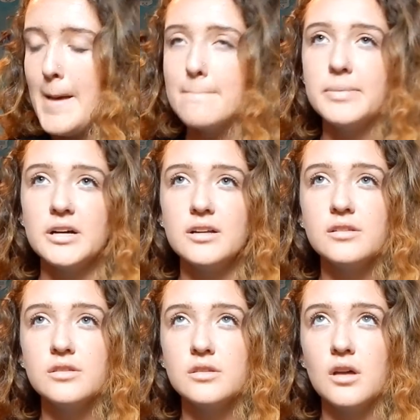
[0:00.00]
But,
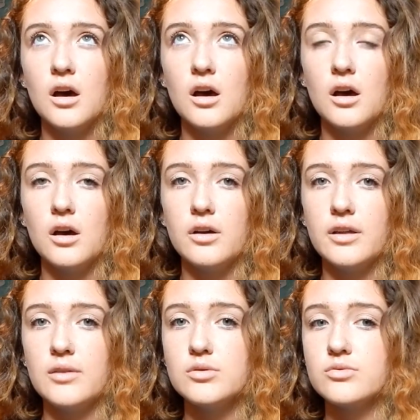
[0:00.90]

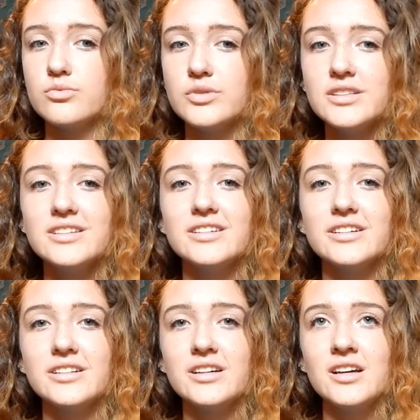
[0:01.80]
it was really good.